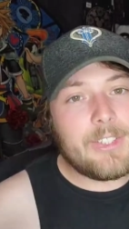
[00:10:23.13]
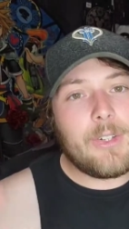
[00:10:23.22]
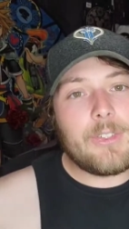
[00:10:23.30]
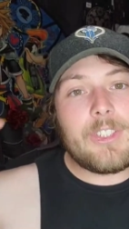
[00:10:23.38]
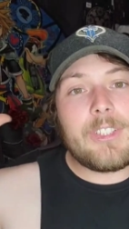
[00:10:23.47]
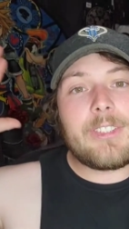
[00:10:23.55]

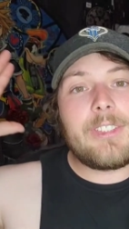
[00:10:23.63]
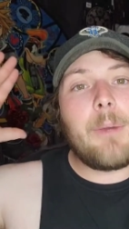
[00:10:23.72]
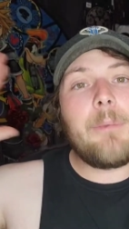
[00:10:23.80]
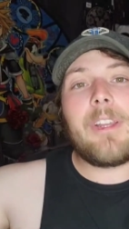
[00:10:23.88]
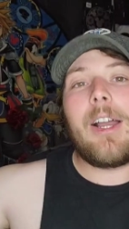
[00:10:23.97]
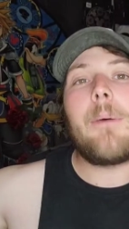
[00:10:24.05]
So just
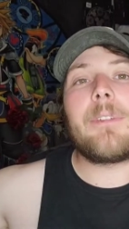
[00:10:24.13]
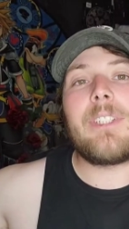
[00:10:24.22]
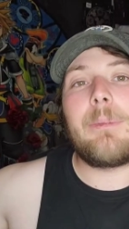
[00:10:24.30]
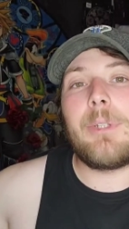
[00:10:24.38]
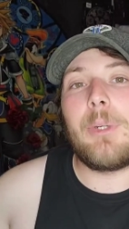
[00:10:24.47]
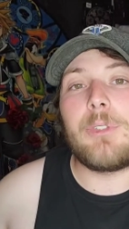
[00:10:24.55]
tell me in the comments
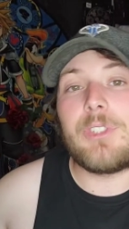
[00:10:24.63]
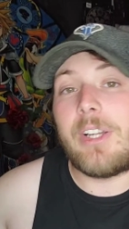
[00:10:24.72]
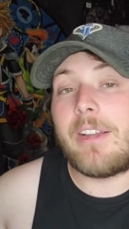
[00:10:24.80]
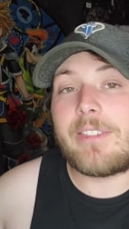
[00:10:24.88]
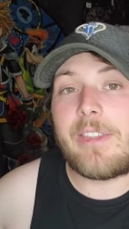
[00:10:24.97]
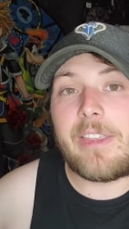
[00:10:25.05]
down below what you
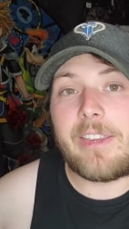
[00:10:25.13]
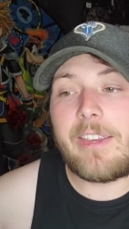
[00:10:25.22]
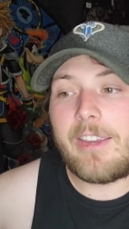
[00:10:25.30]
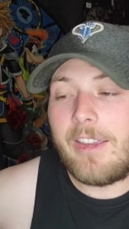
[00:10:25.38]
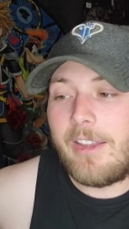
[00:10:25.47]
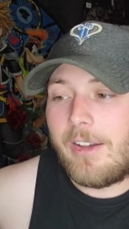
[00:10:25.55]
guys think.